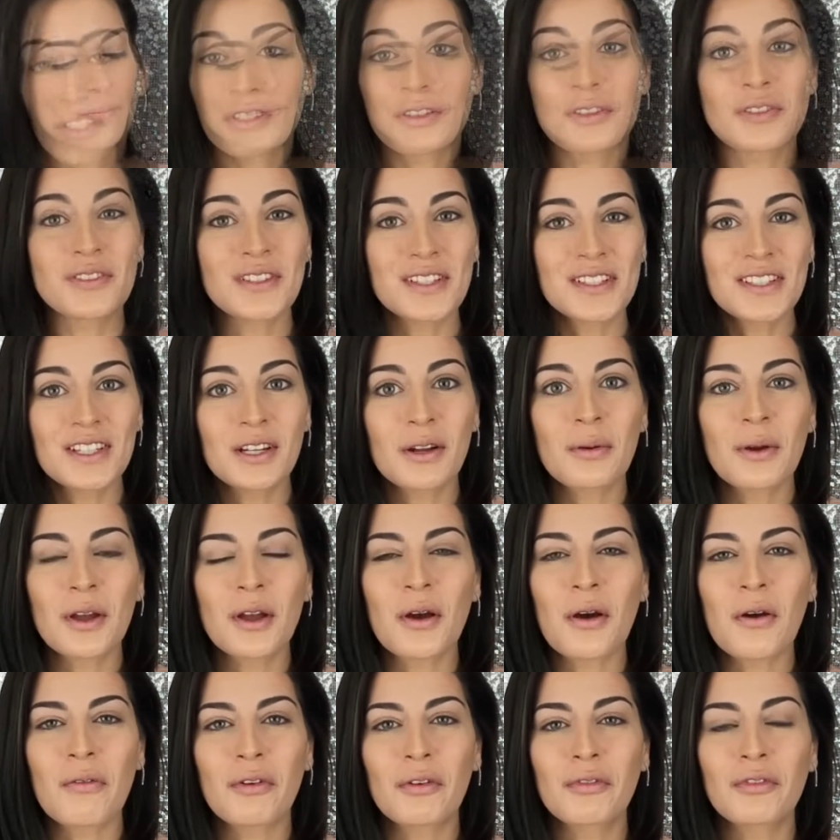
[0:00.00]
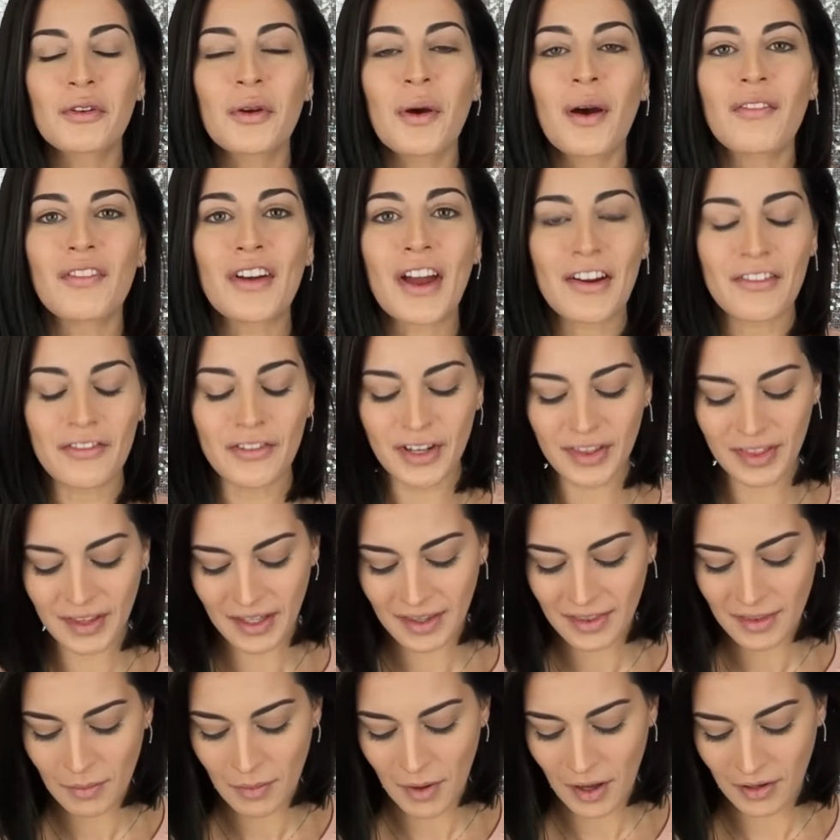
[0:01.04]
So just a quick overview of everything
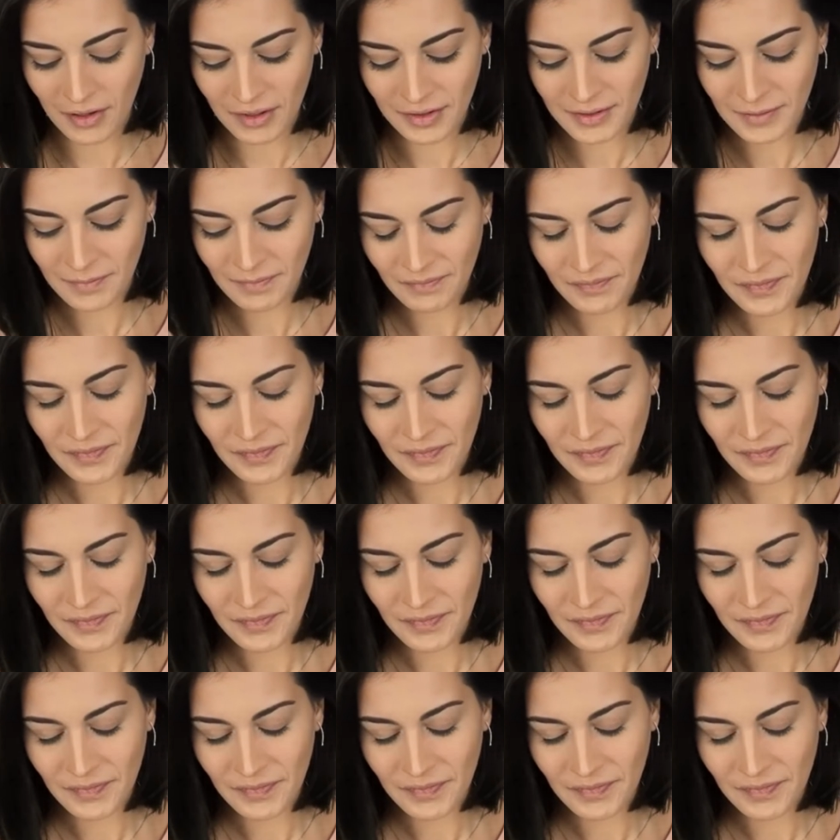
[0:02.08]
in the box.